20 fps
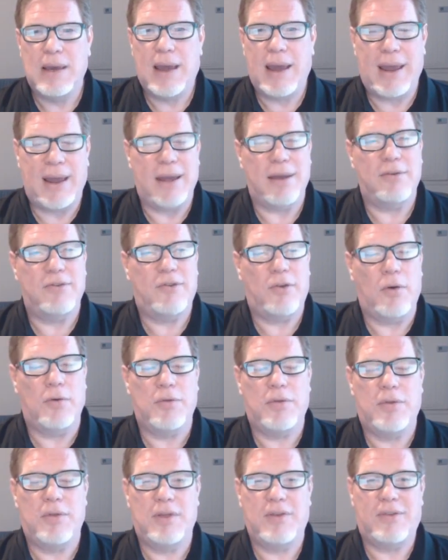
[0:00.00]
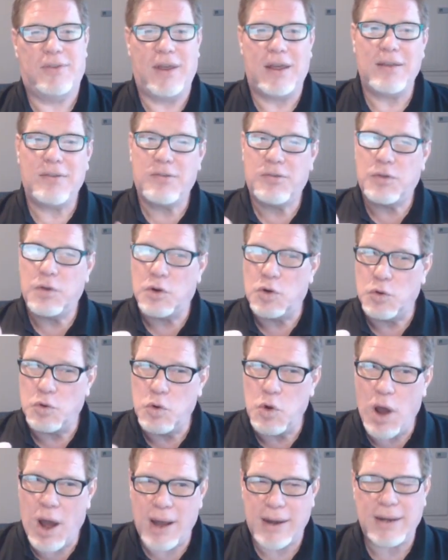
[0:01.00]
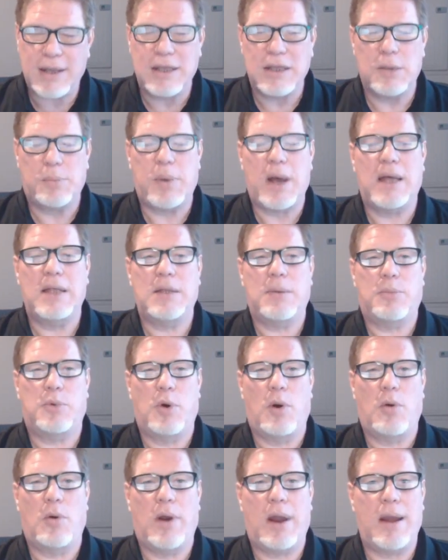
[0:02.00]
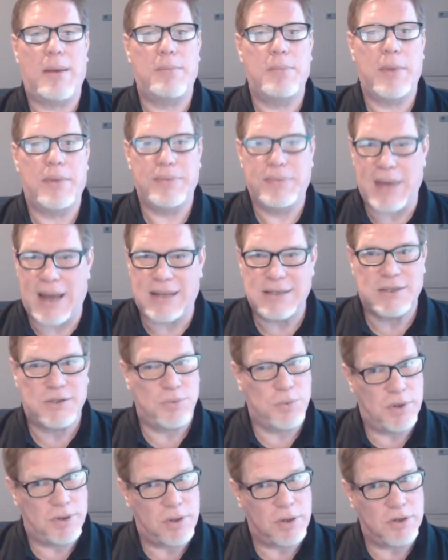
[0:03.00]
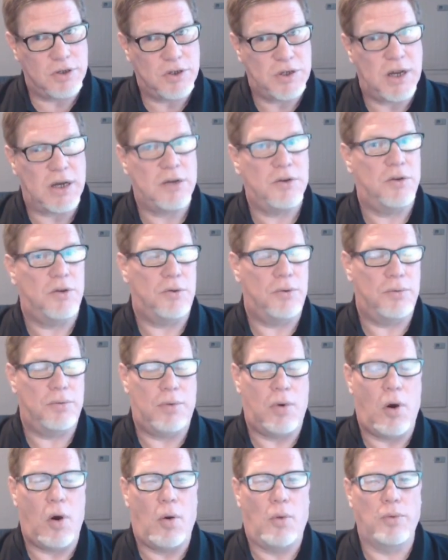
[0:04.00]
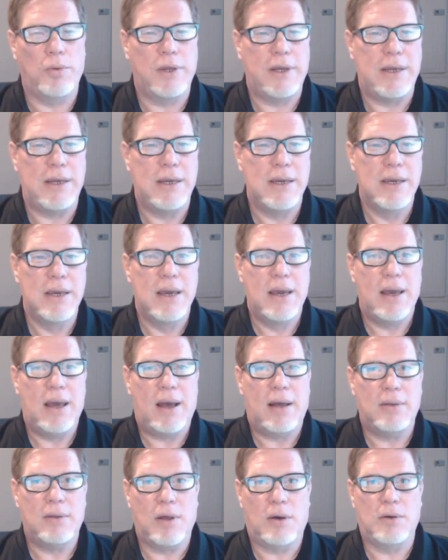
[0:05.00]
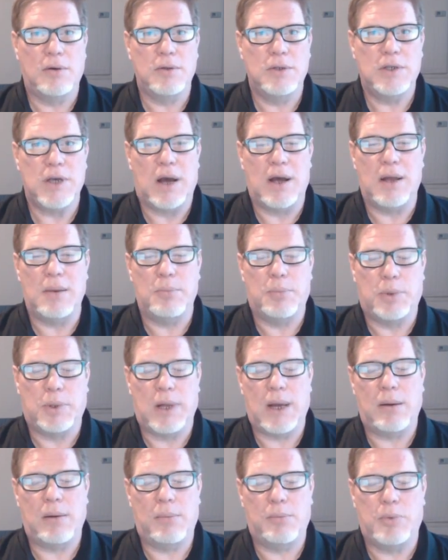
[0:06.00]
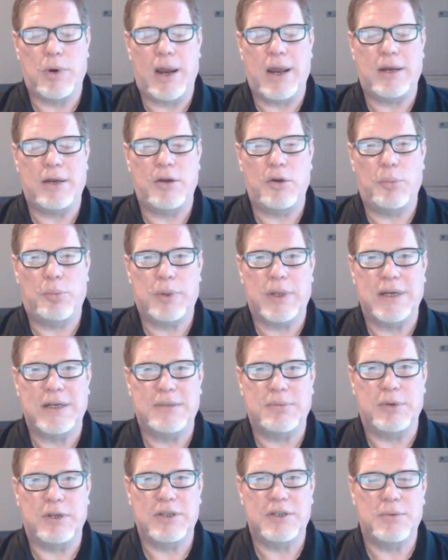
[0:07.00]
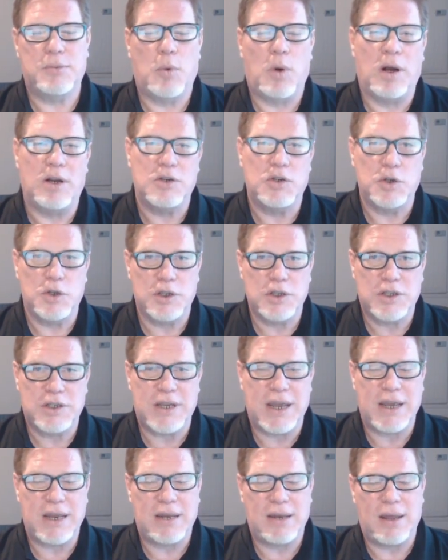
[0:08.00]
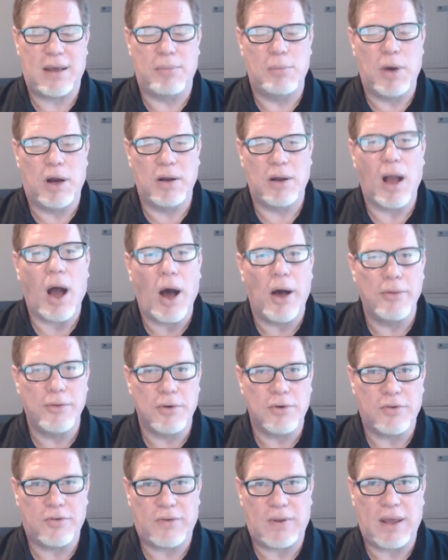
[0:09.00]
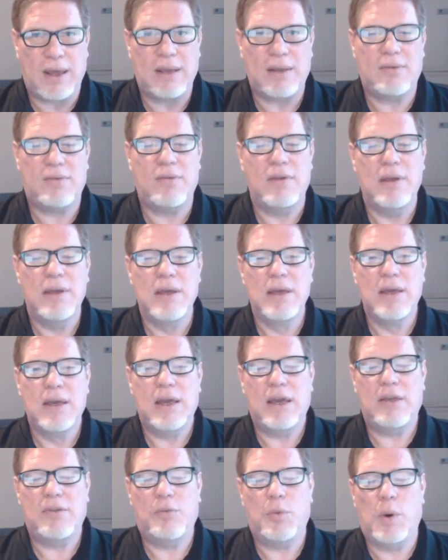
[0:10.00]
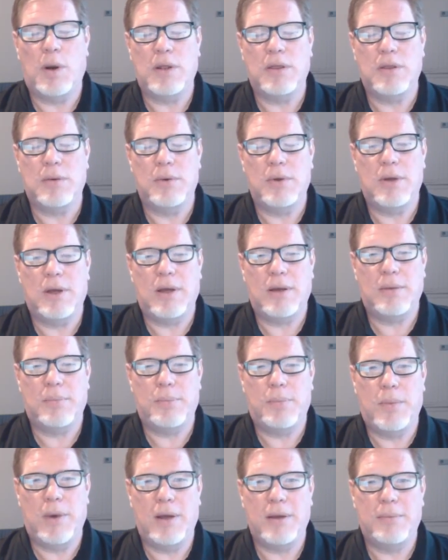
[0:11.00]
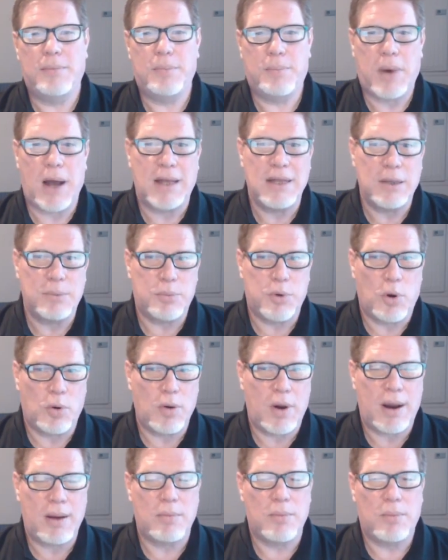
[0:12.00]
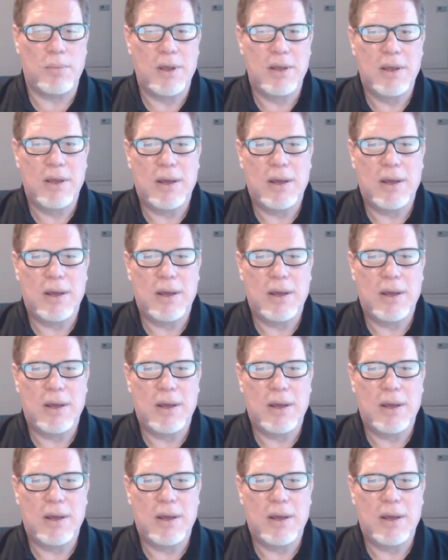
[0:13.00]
And so the states that are not in the pilot program, that's what they're stuck to. Only loans on brand new placements. Washington State, among other states, is one of the pilot program